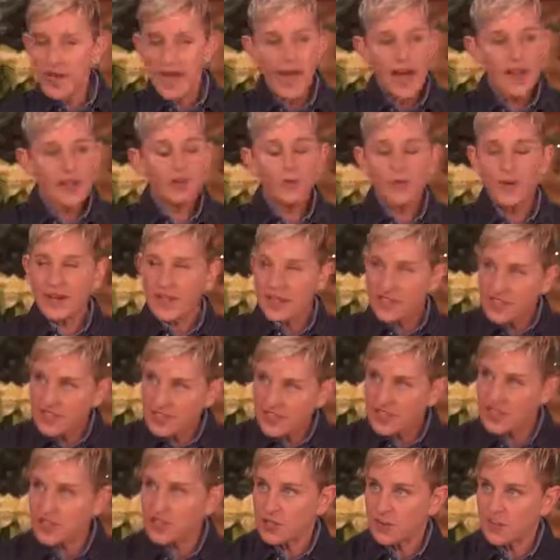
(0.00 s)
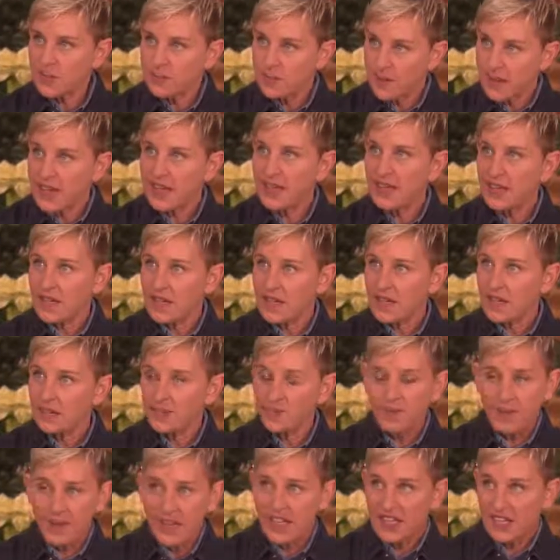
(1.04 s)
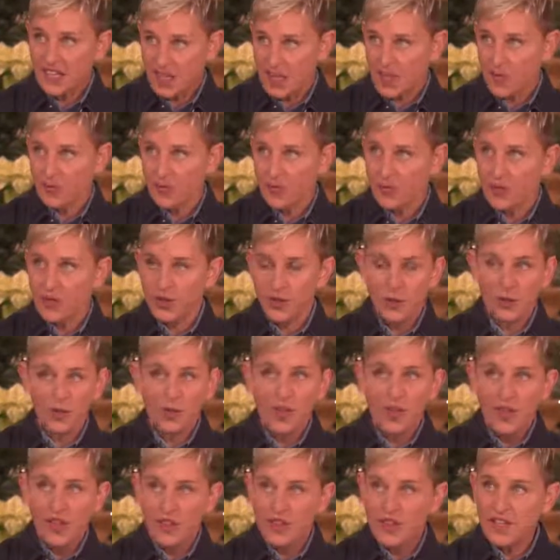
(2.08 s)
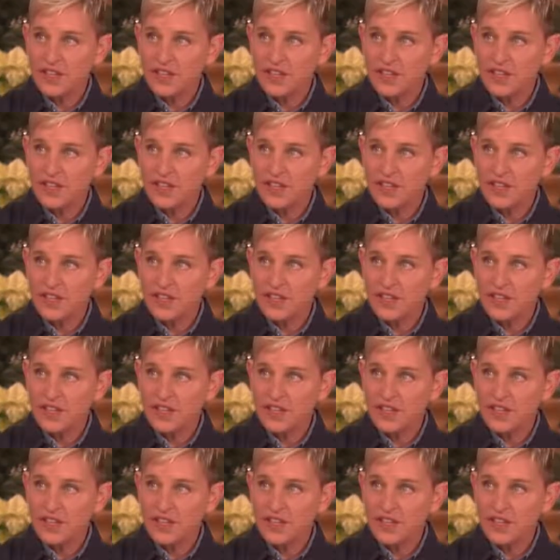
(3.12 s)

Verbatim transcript: Halloween is such a big a big thing for you.